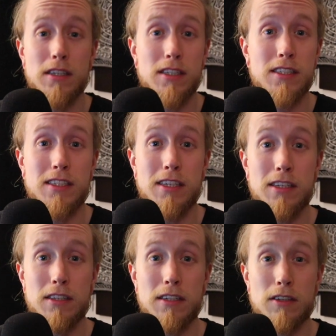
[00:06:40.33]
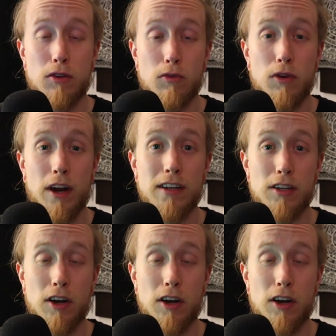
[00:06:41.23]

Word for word: to see the grand